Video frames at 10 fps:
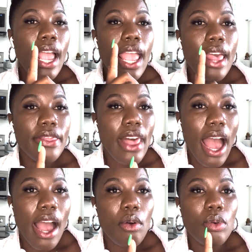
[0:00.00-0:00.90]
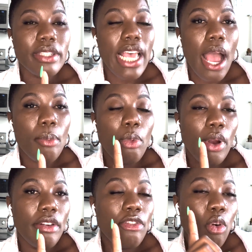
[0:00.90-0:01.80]
And that was at
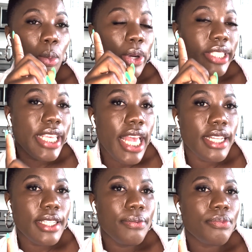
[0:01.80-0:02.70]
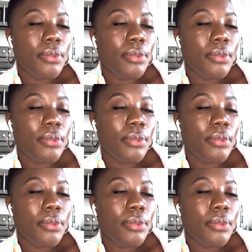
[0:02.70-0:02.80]
0.4%.